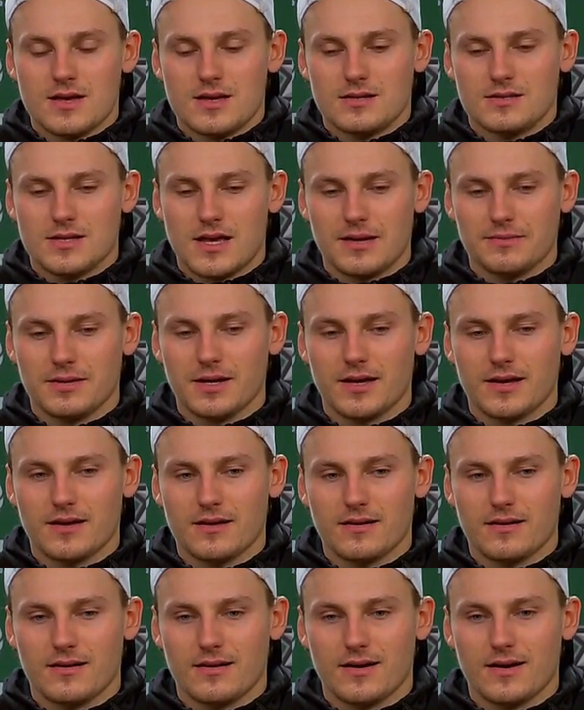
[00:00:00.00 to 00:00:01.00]
same
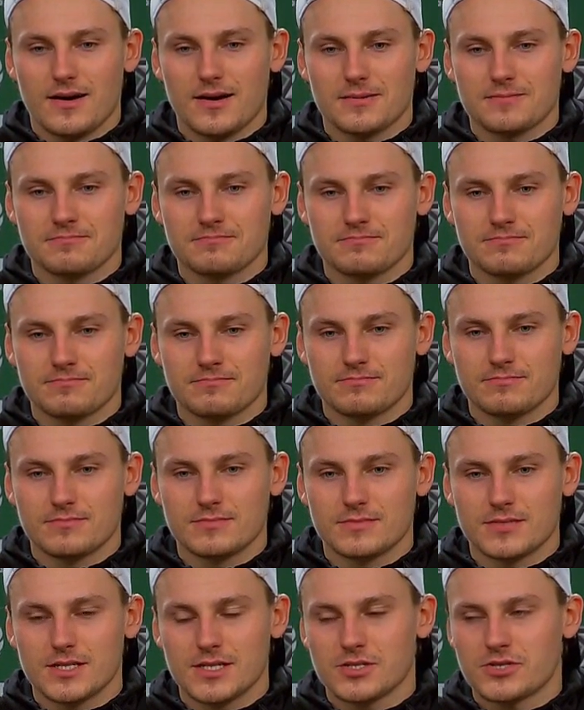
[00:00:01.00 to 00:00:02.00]
like uh,
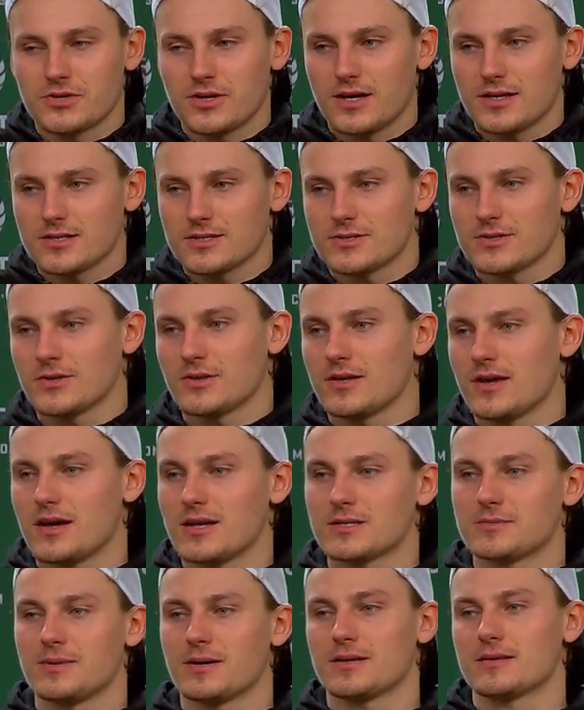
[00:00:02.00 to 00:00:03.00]
situation on the
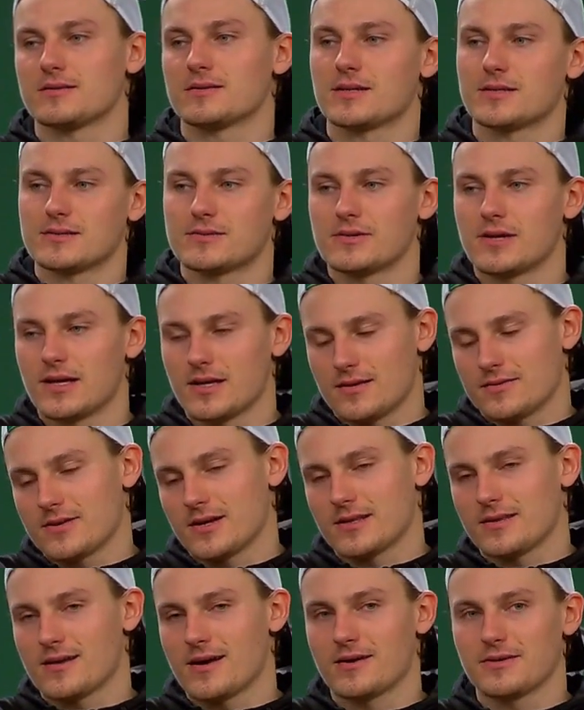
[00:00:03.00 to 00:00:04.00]
ice, but just right,
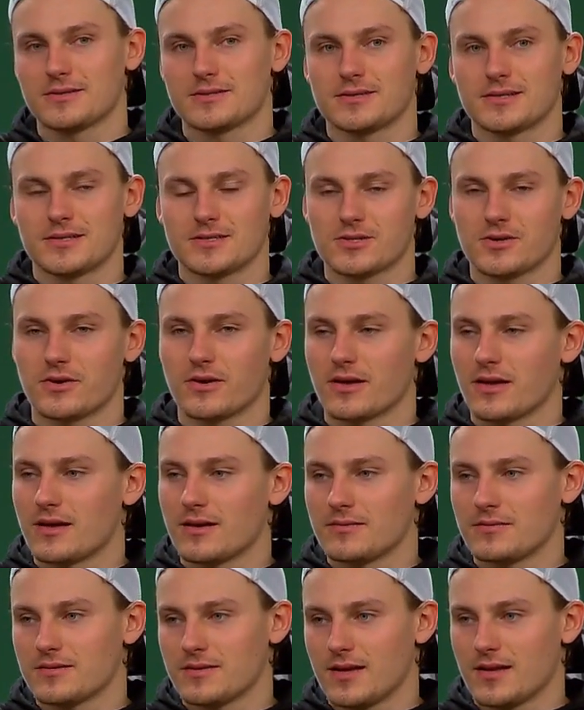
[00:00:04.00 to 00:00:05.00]
right now it's it's going
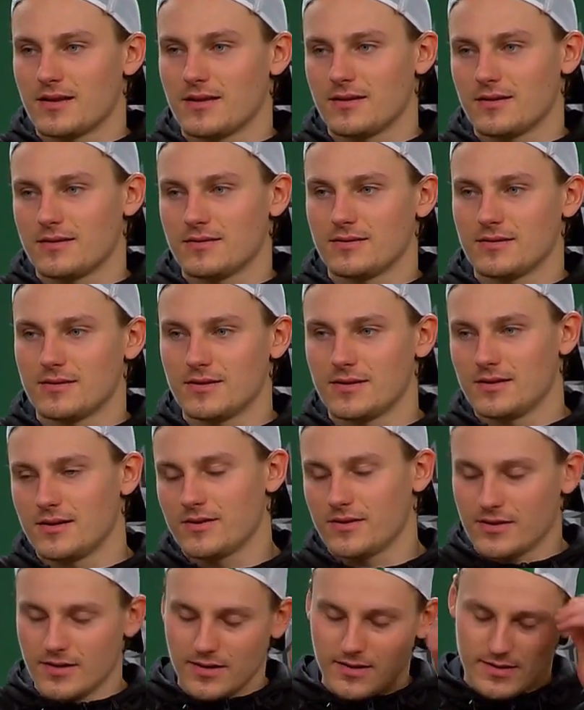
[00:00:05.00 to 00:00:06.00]
in and in
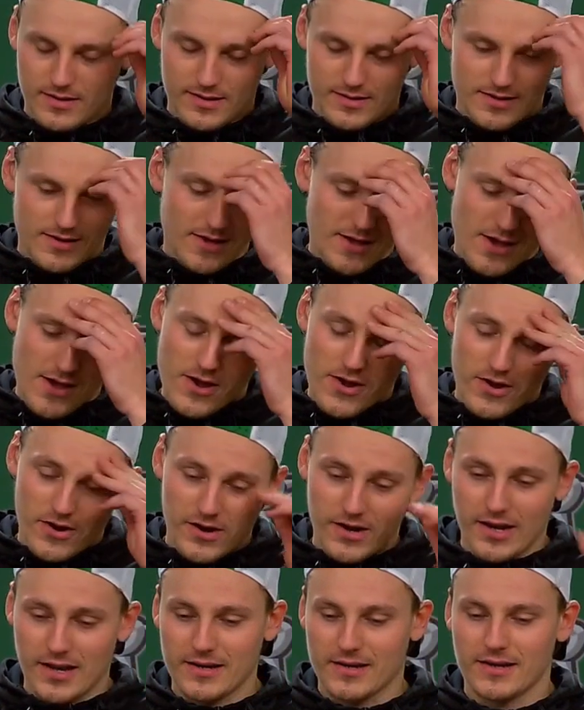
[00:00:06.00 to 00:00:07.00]
early
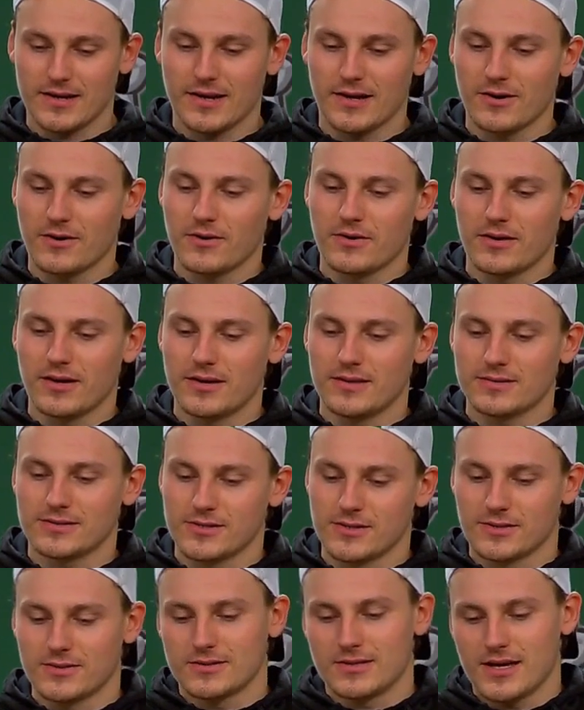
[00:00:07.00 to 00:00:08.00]
early didn't go in,
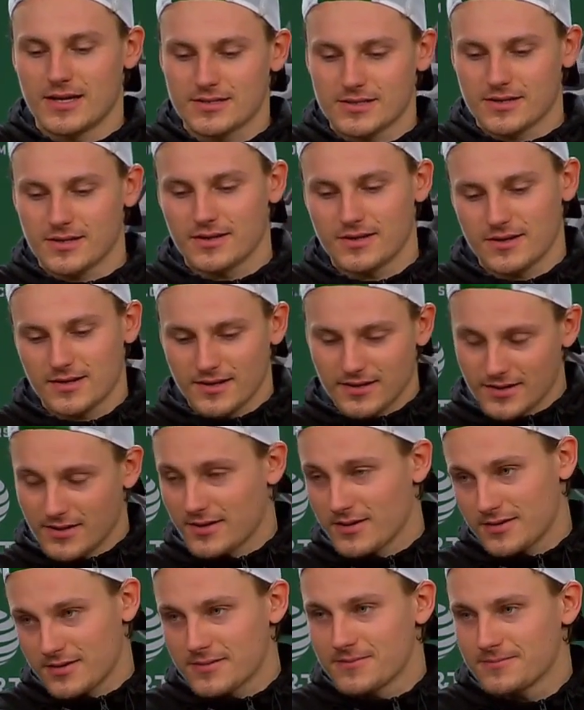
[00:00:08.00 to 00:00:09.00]
so that's good.
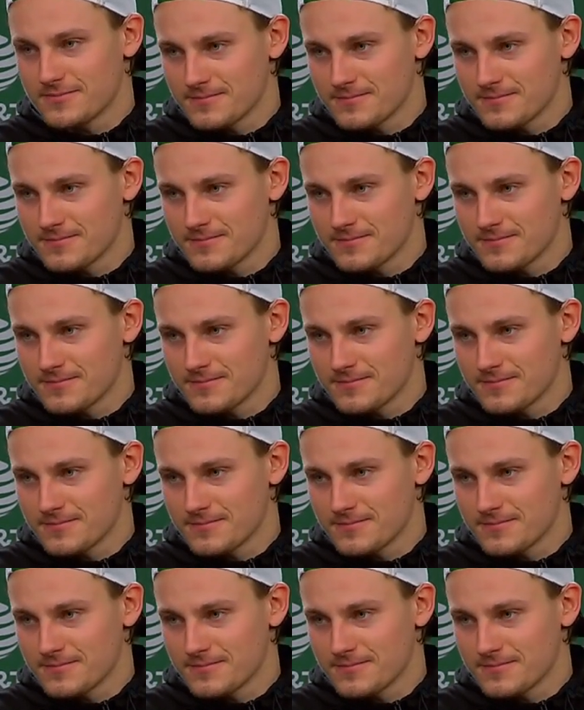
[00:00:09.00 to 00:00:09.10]
Good.